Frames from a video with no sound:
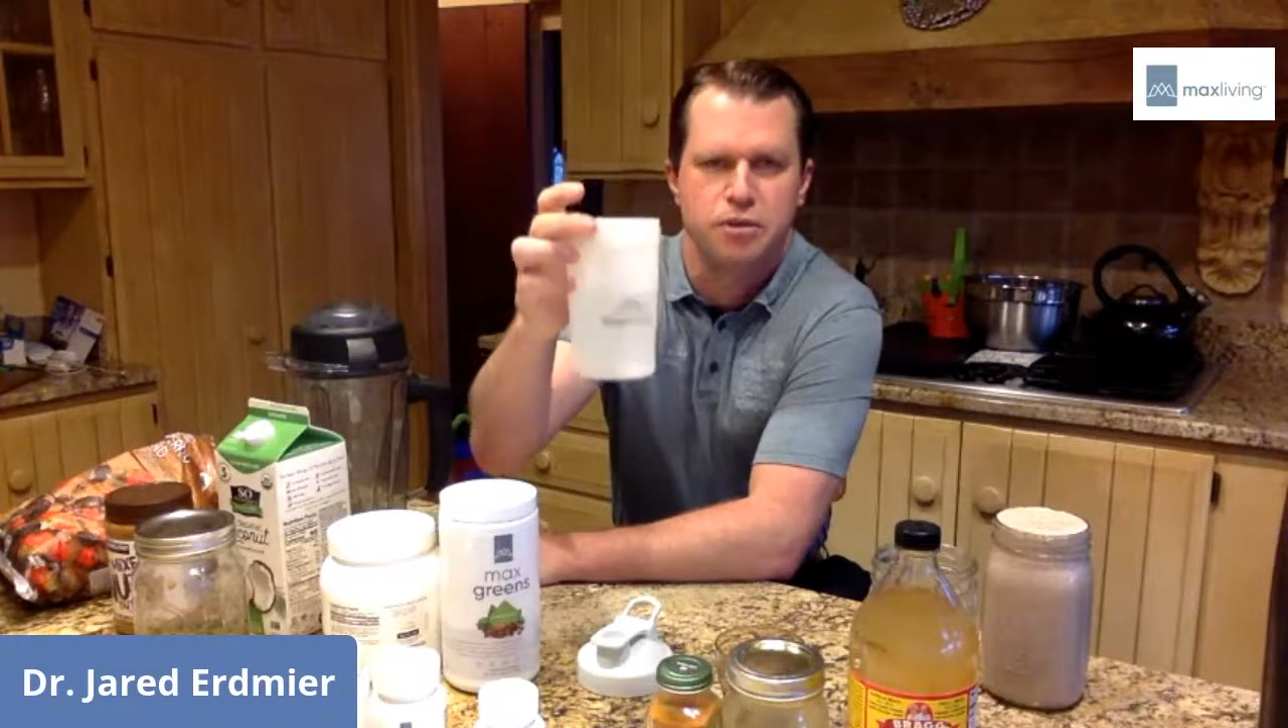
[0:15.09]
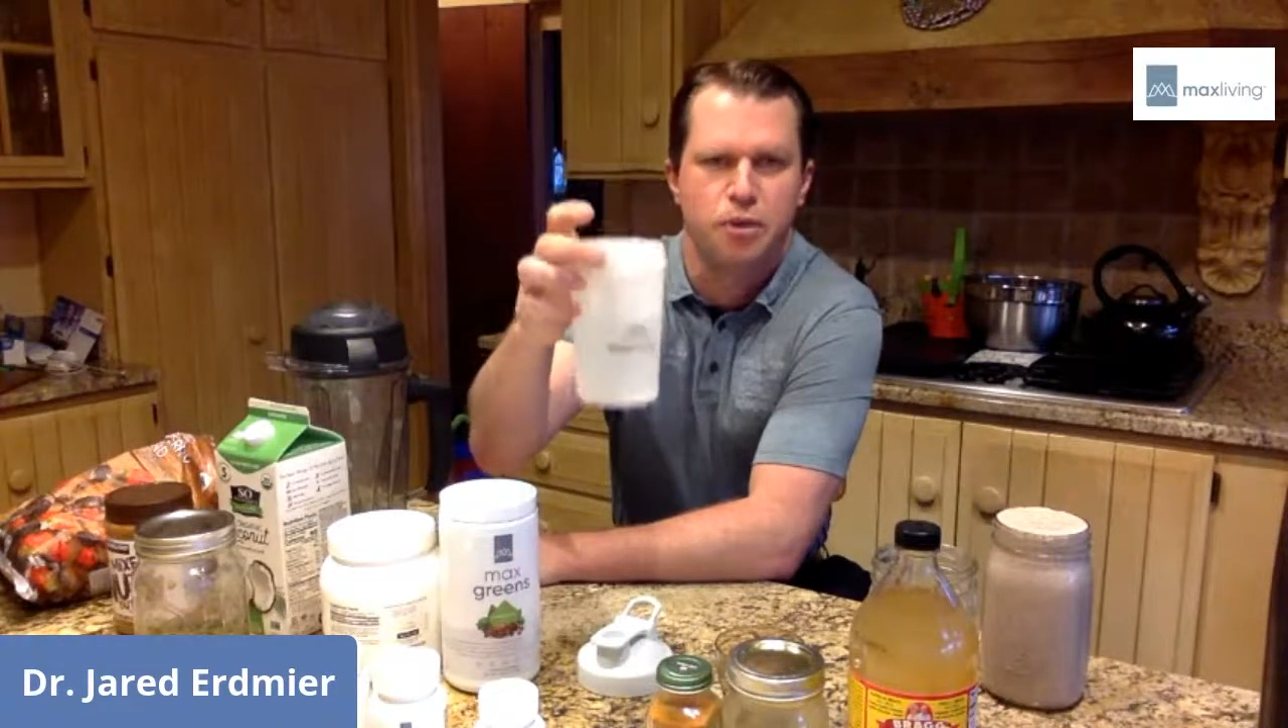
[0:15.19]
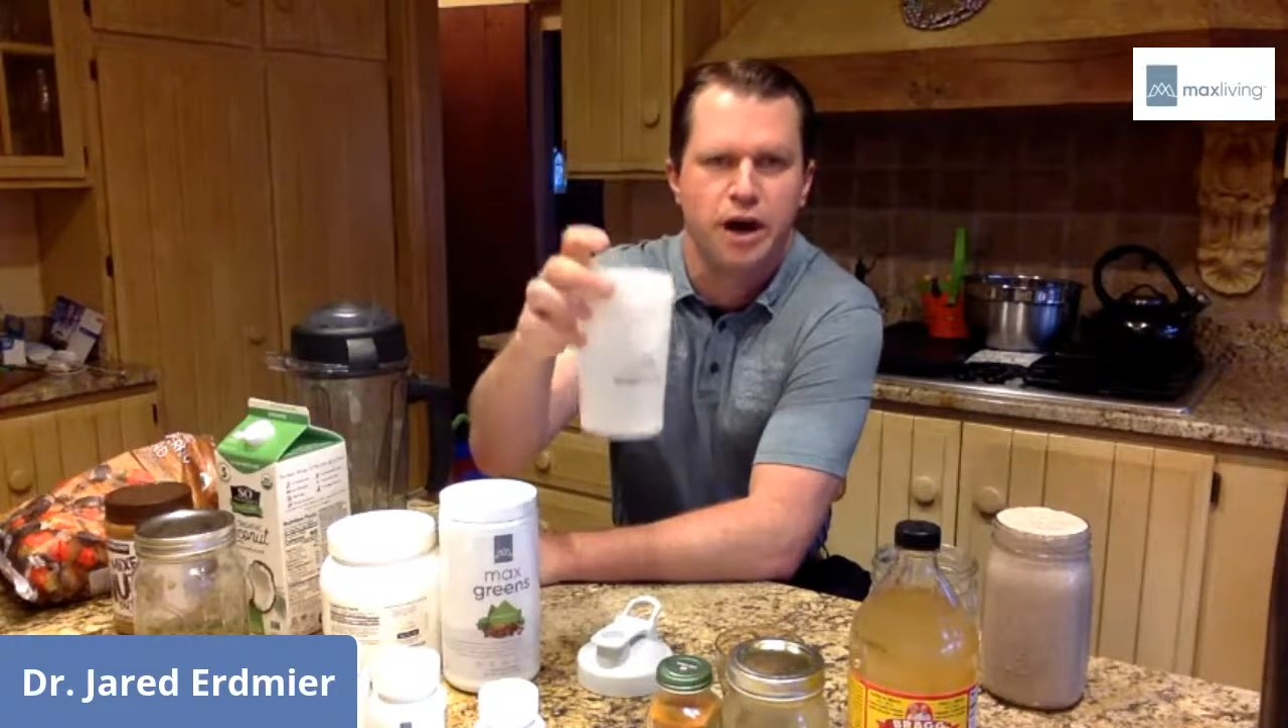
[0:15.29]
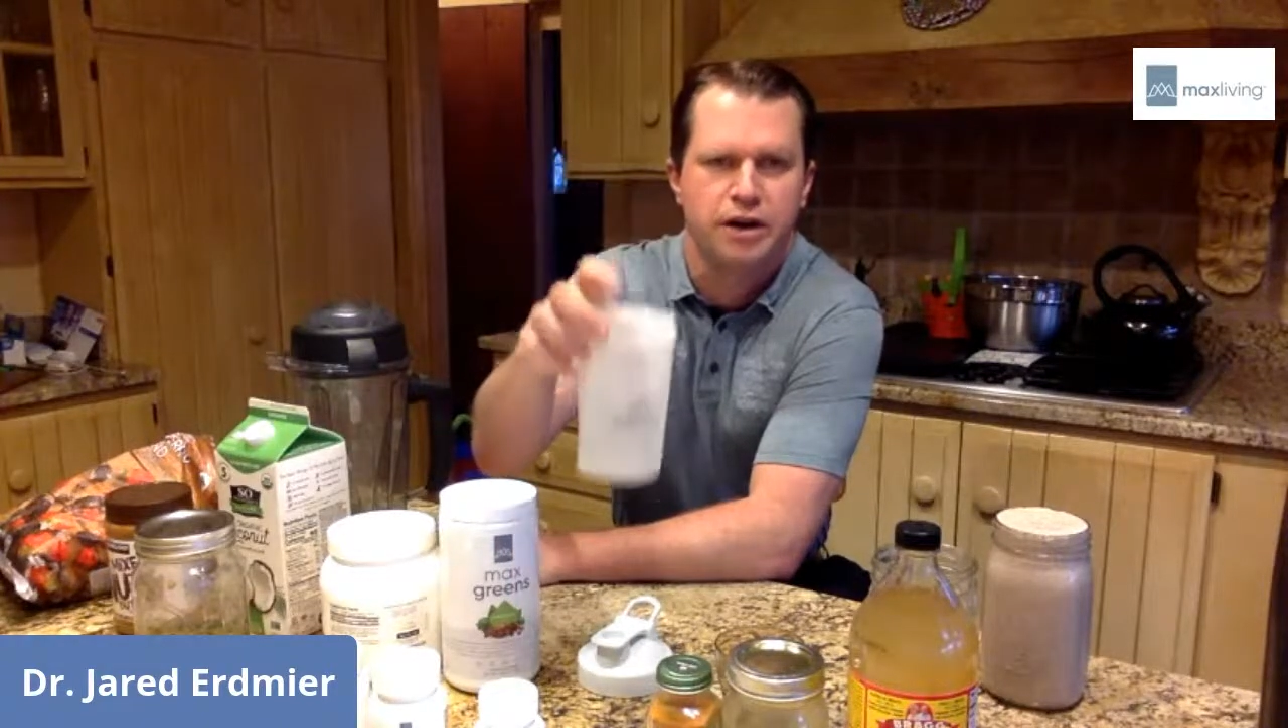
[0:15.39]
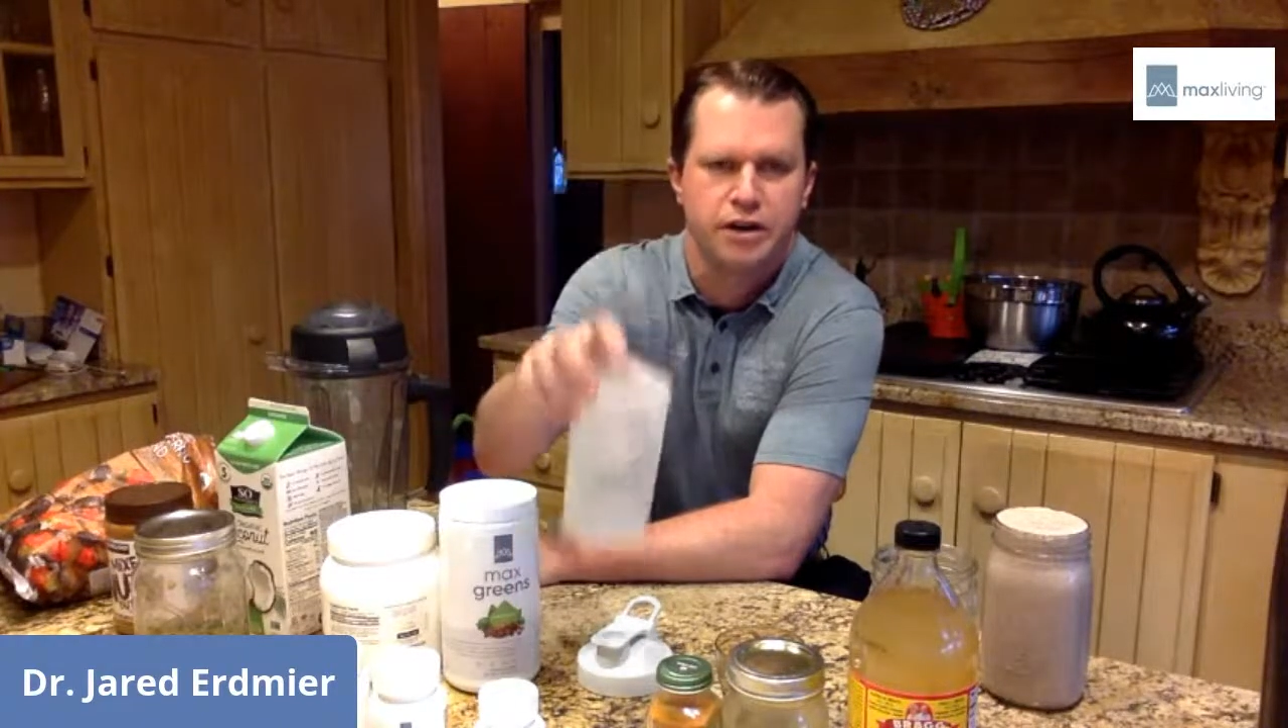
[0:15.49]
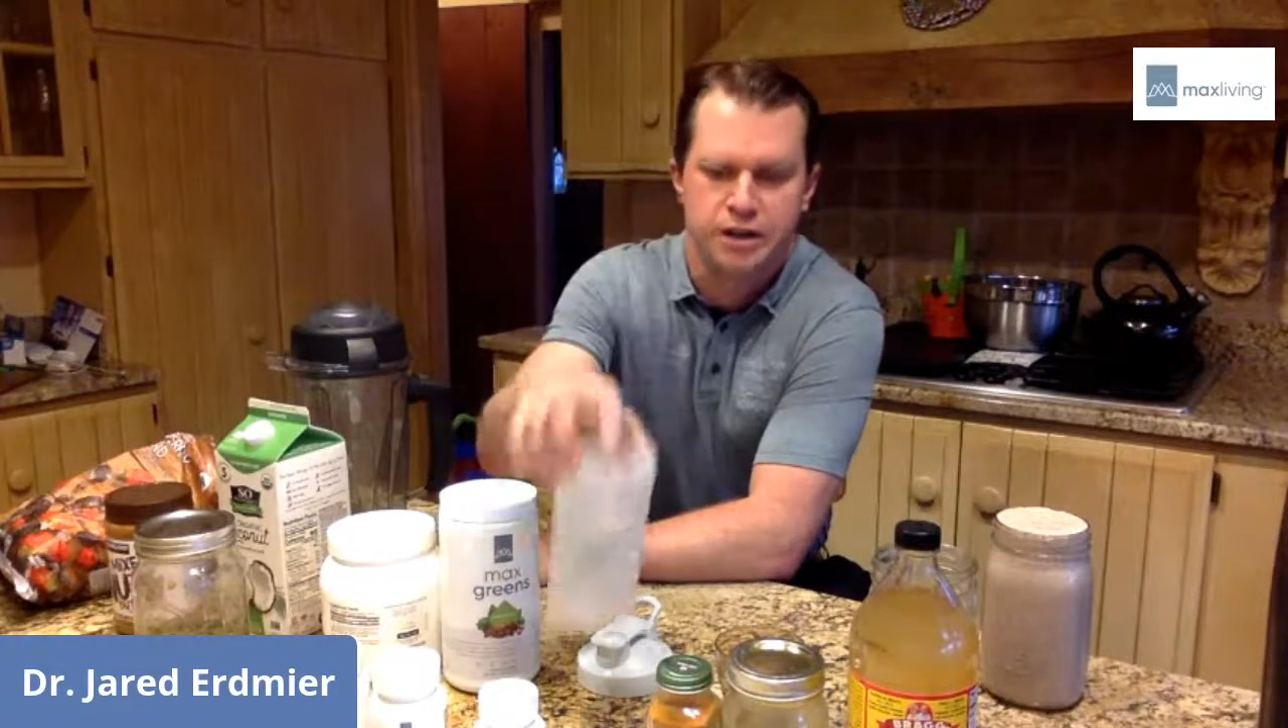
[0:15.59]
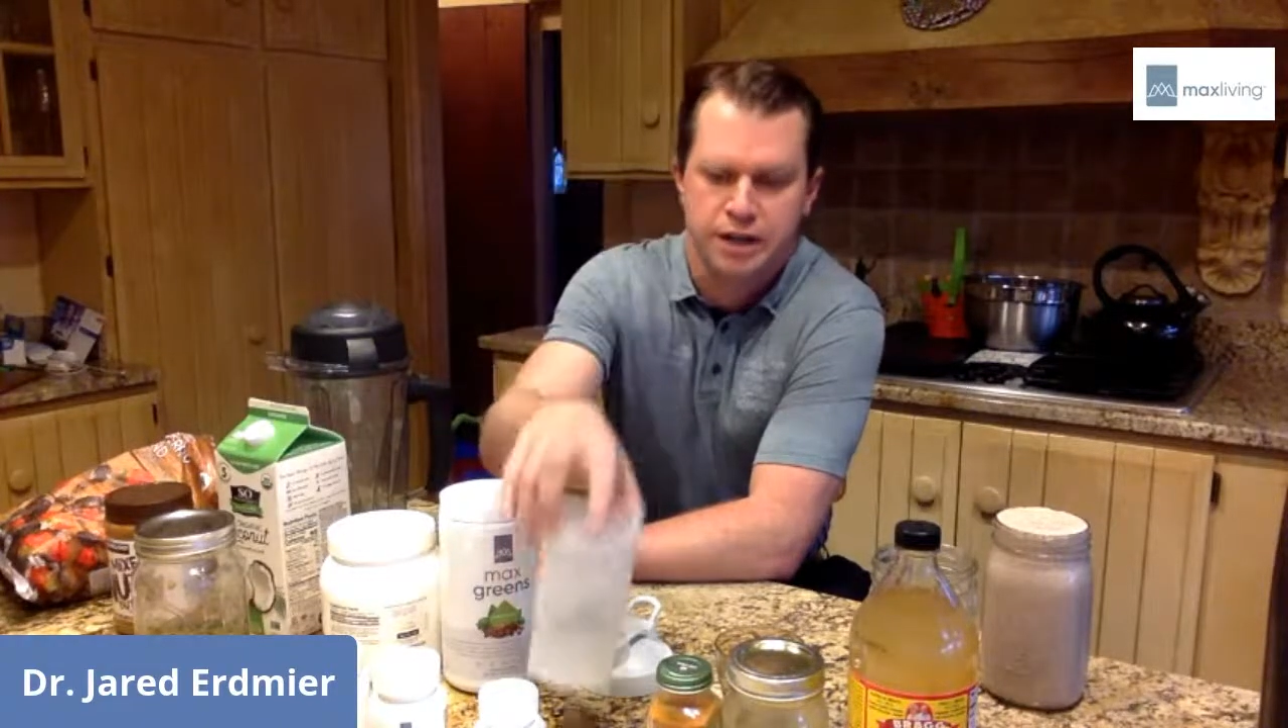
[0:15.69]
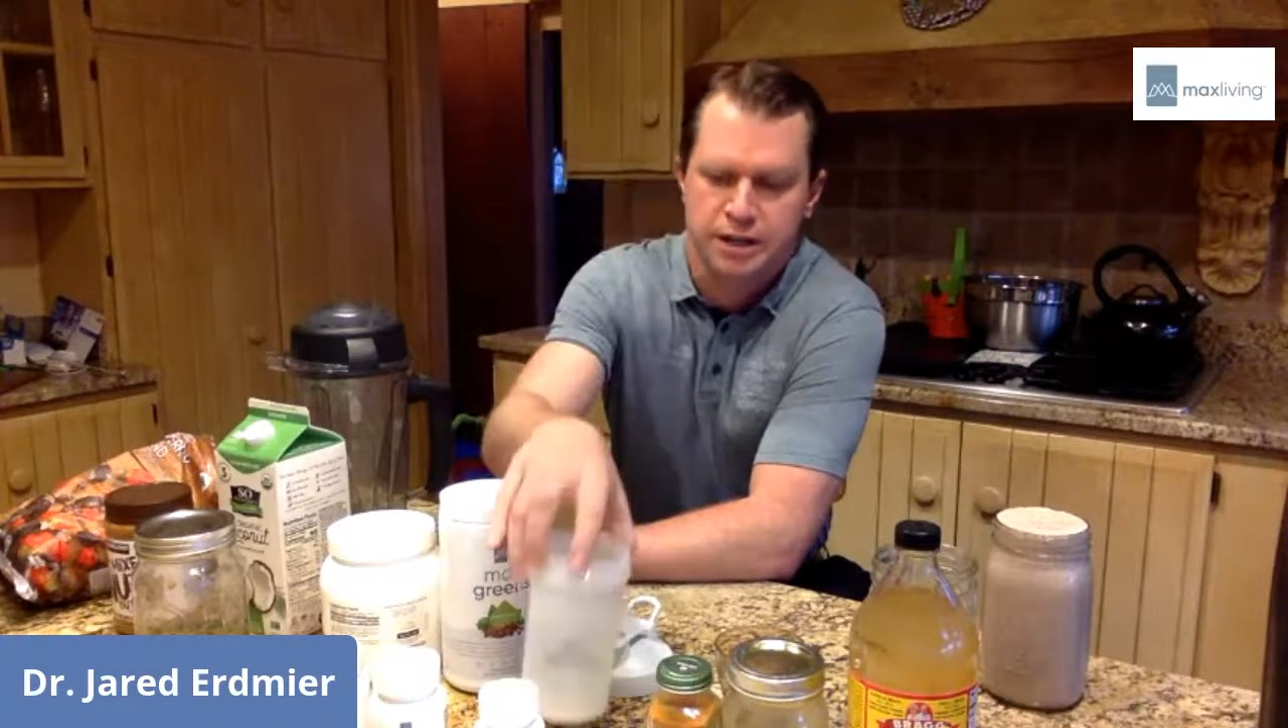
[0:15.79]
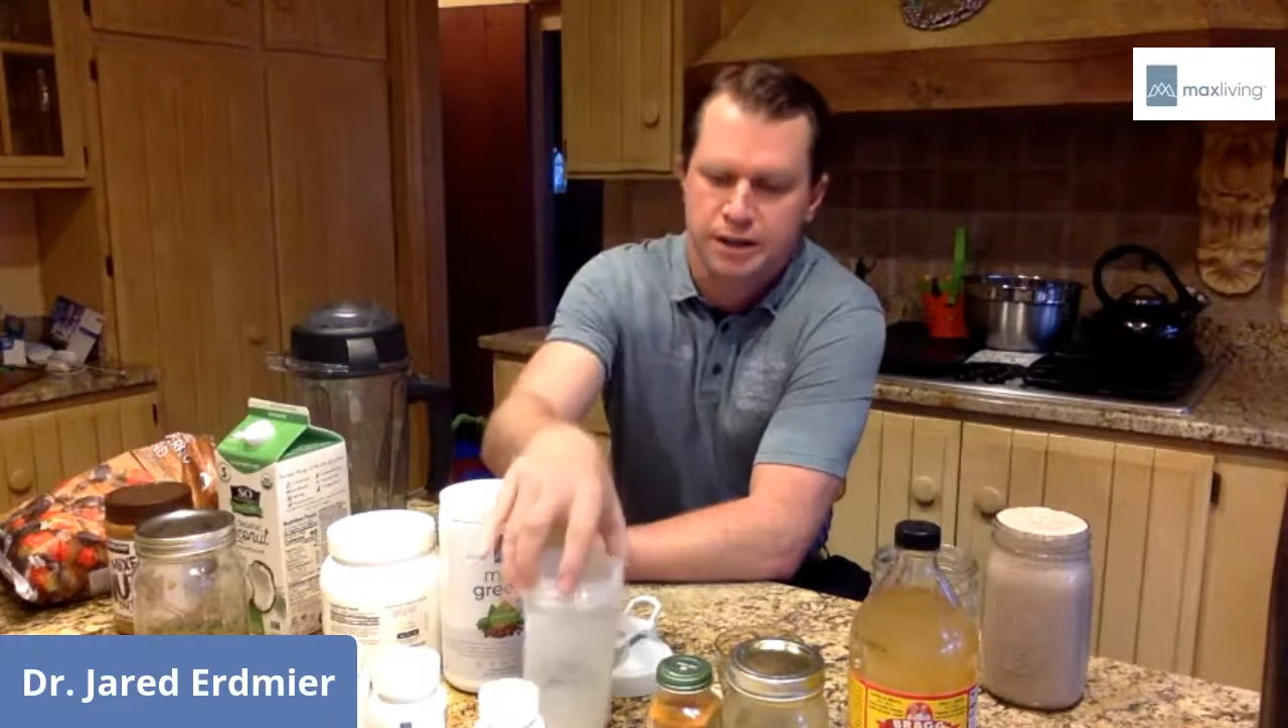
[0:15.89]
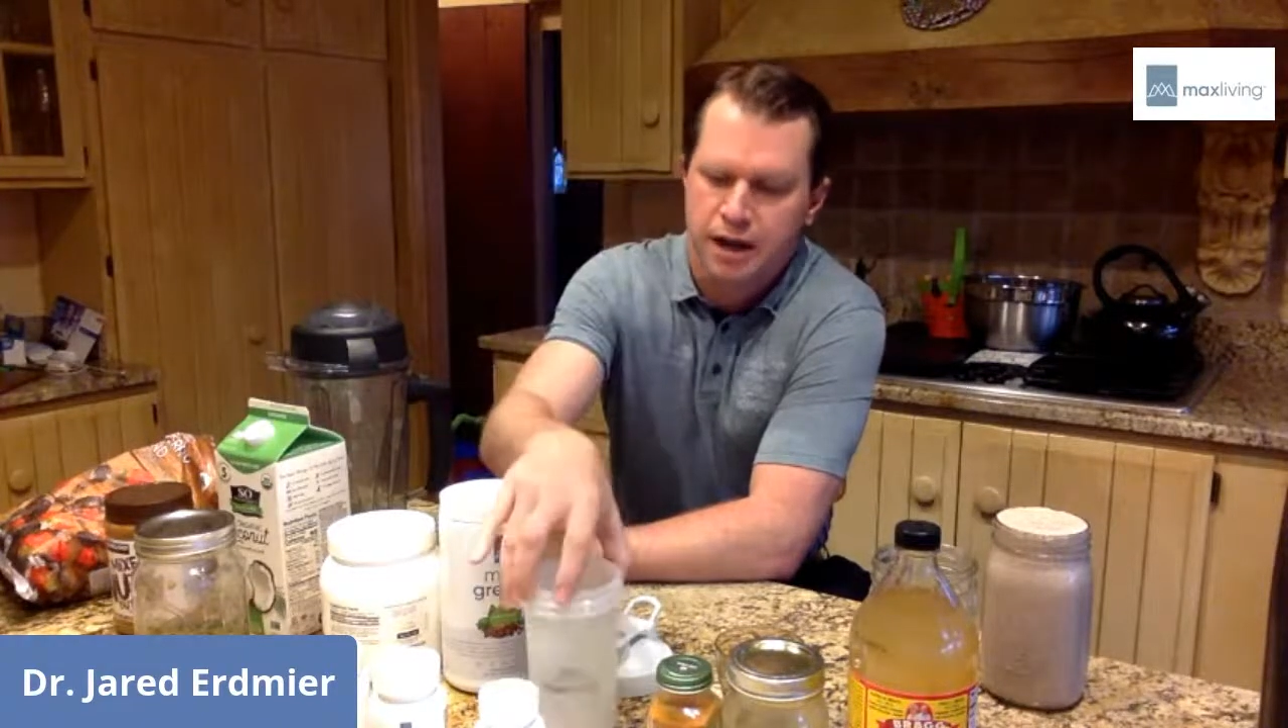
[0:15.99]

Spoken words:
water in it,